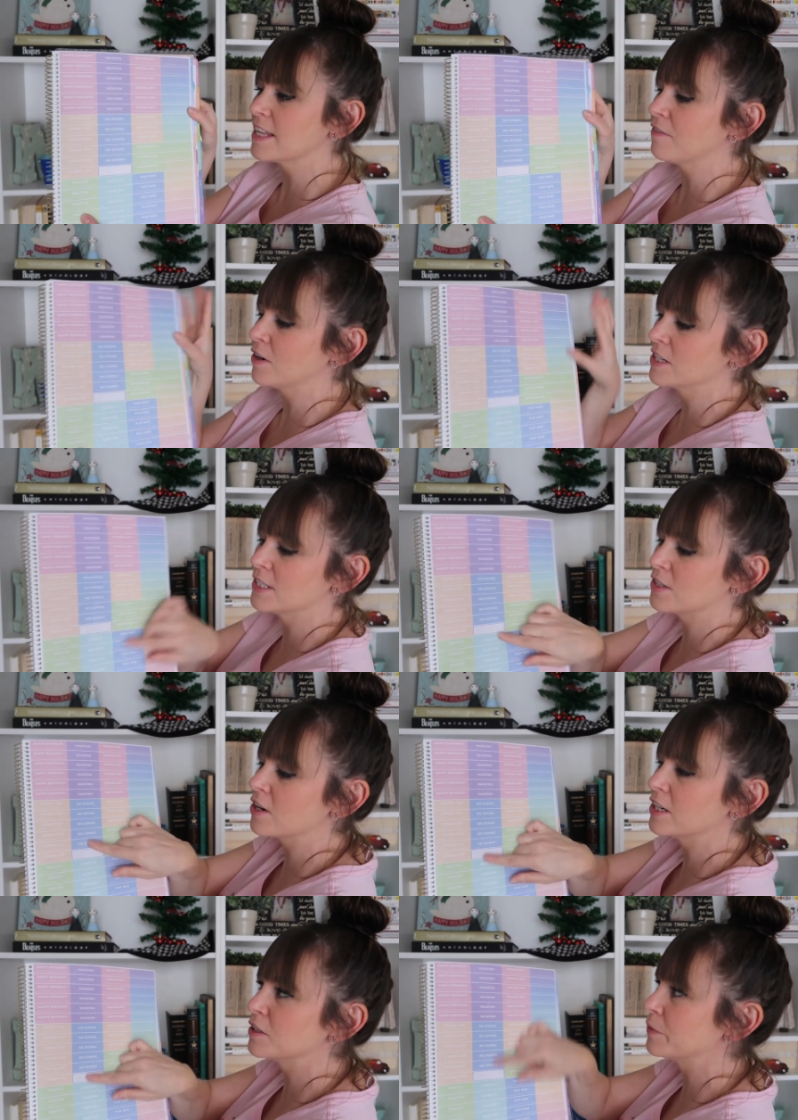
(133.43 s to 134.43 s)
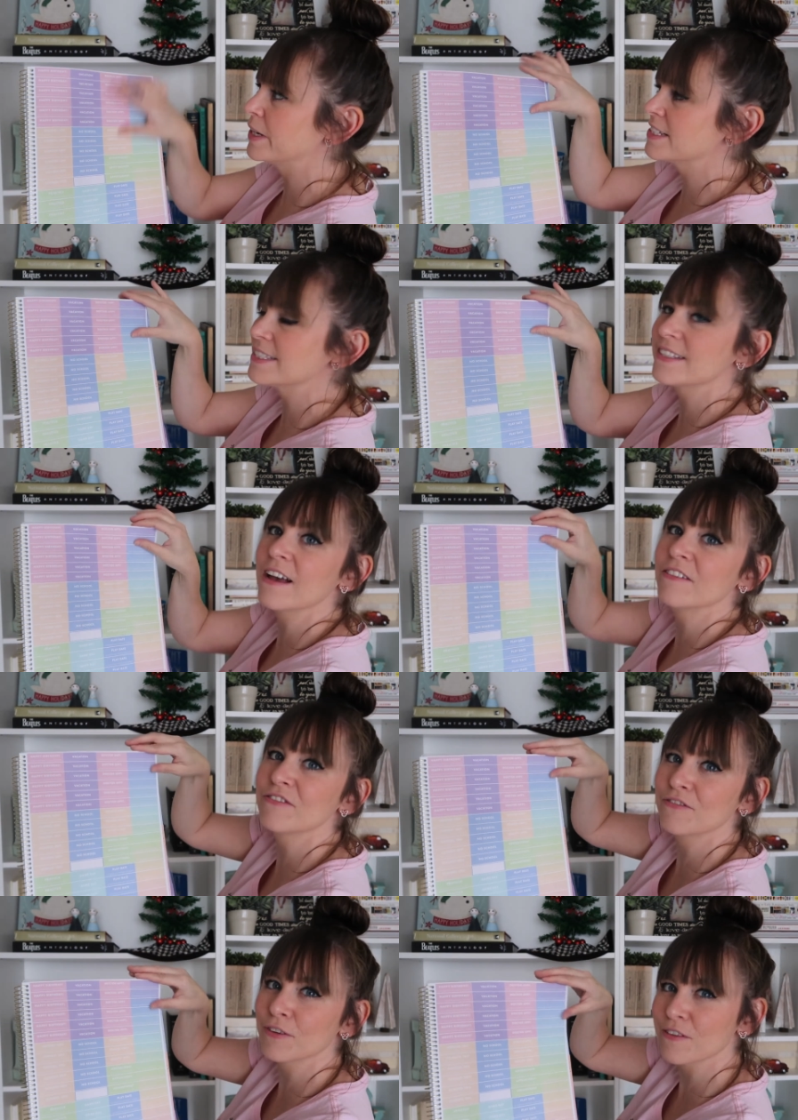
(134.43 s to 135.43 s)
I've already started doing stuff
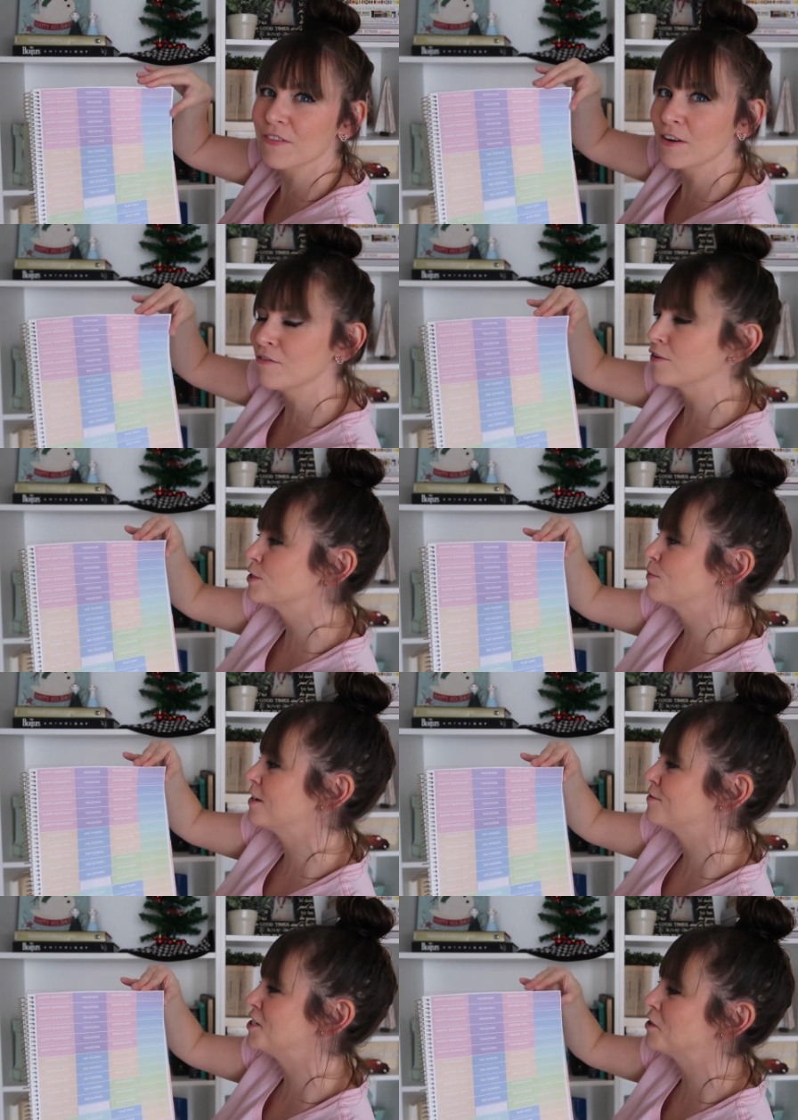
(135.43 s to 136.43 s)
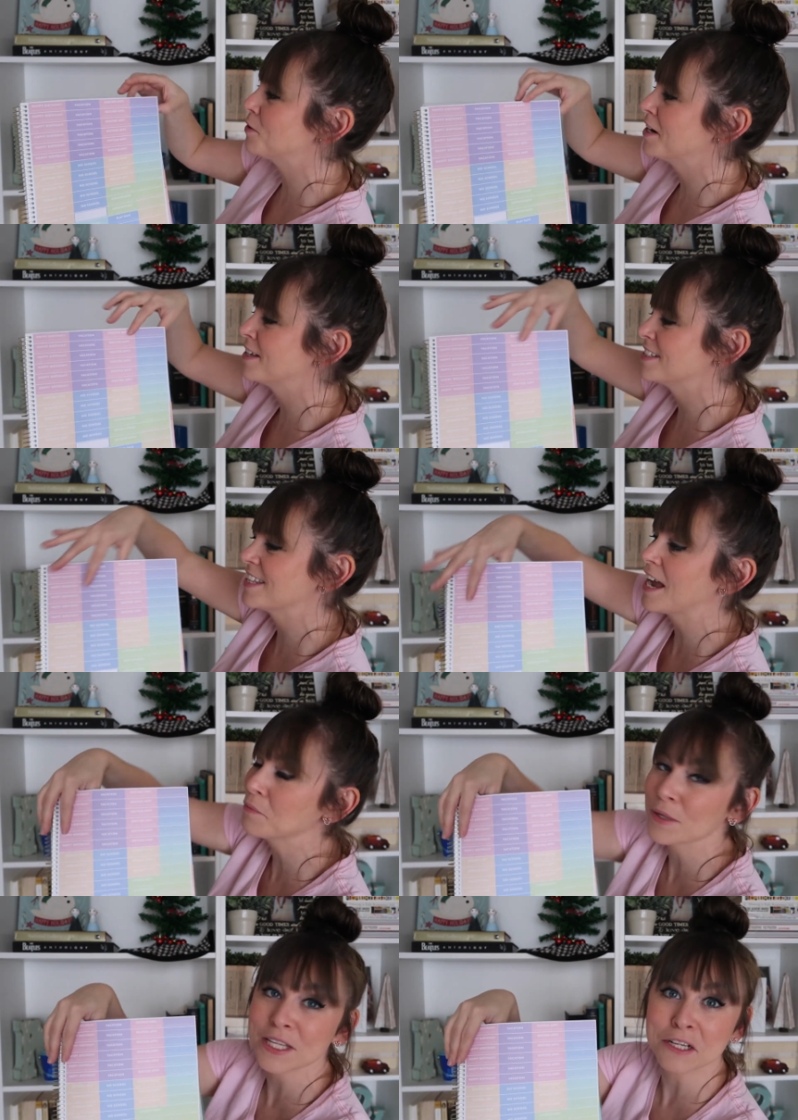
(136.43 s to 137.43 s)
for the very first week of January because I
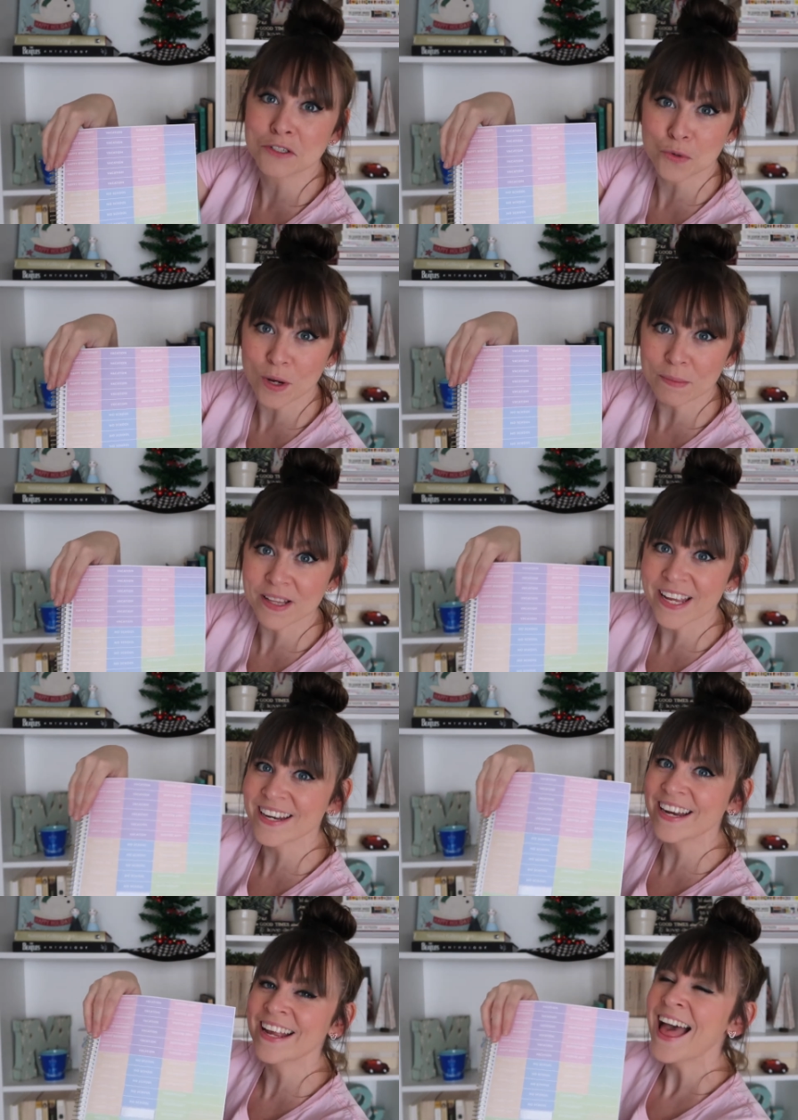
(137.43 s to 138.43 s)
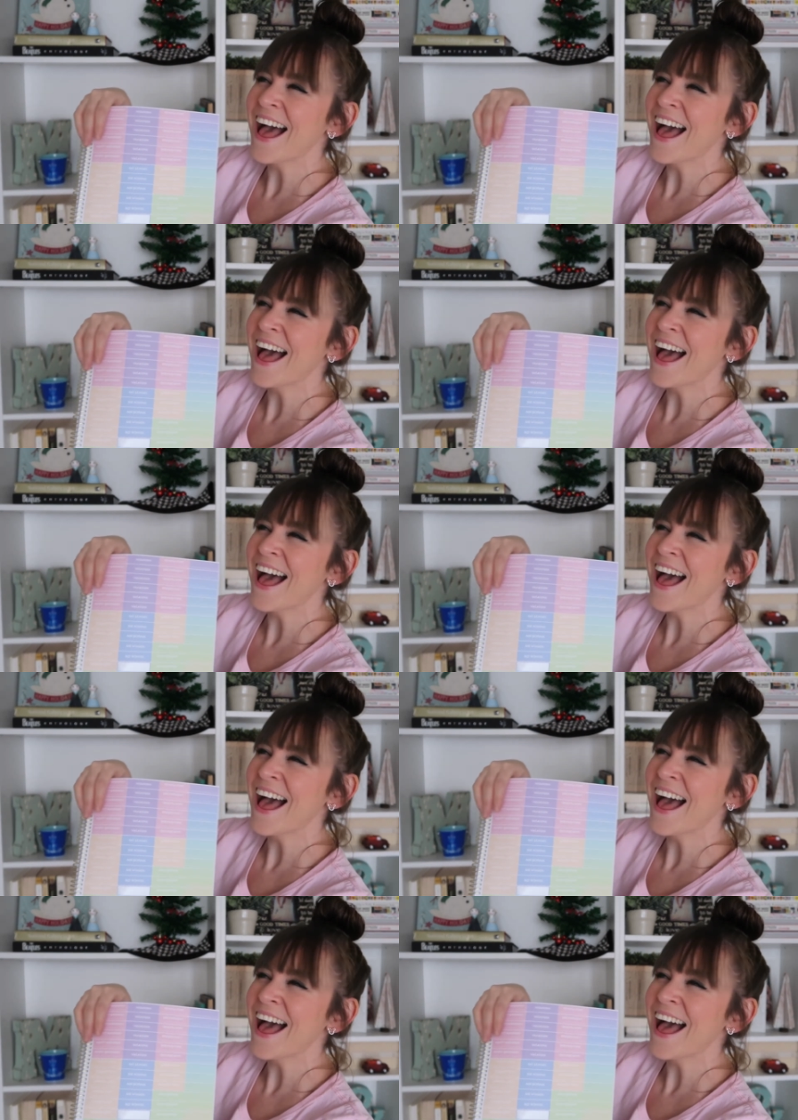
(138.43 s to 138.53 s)
really enjoy planning.